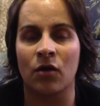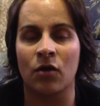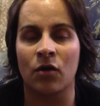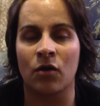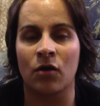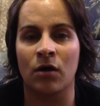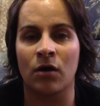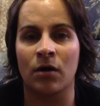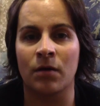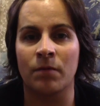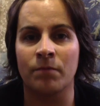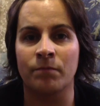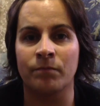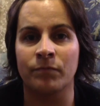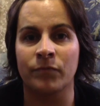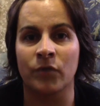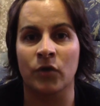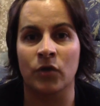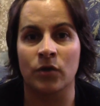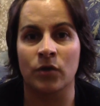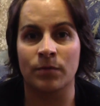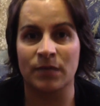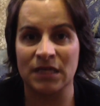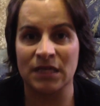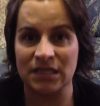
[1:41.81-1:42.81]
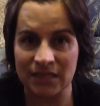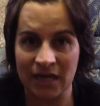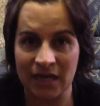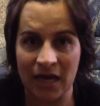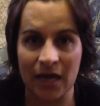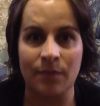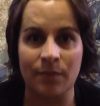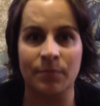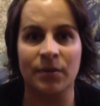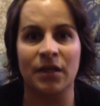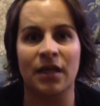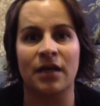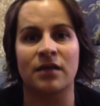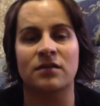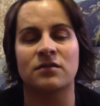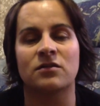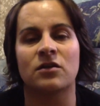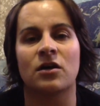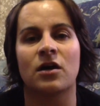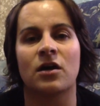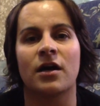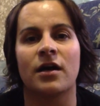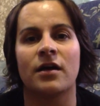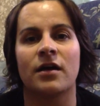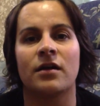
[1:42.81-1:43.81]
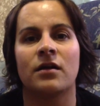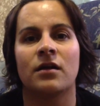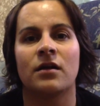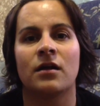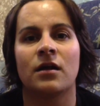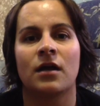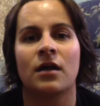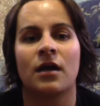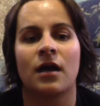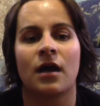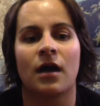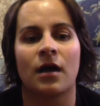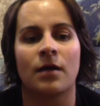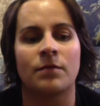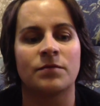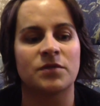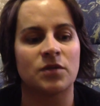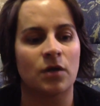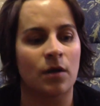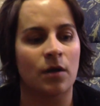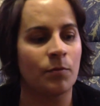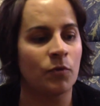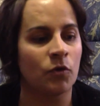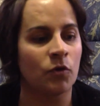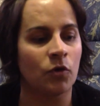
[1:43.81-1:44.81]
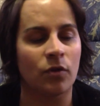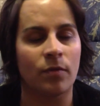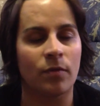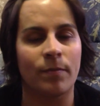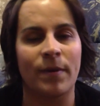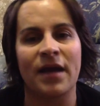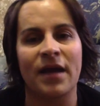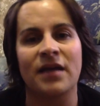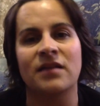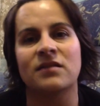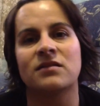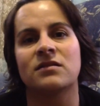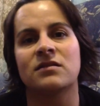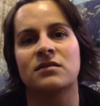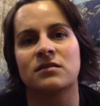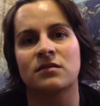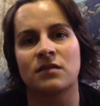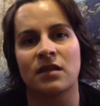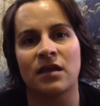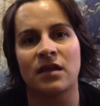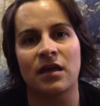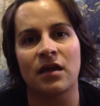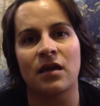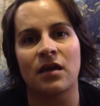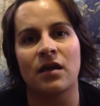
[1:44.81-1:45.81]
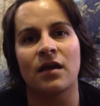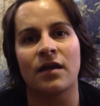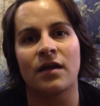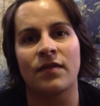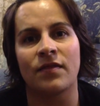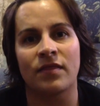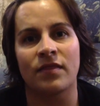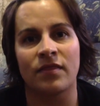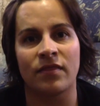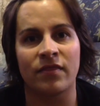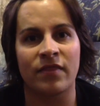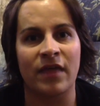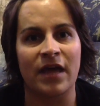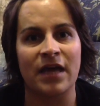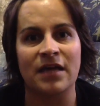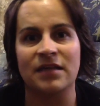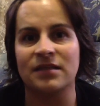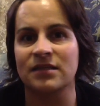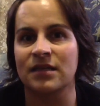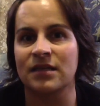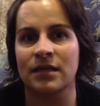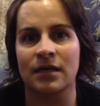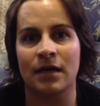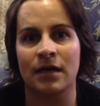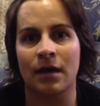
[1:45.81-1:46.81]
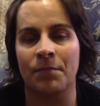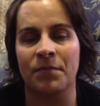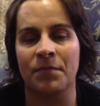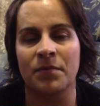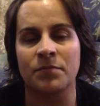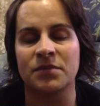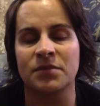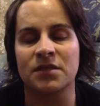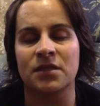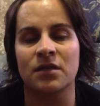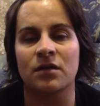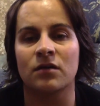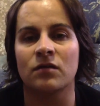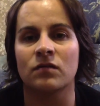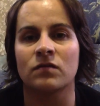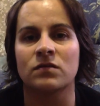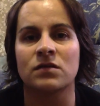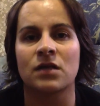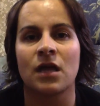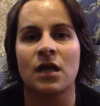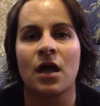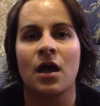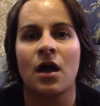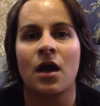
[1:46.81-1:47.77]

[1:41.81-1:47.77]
on a big table outside, so I put all the paints there and they set it up themselves.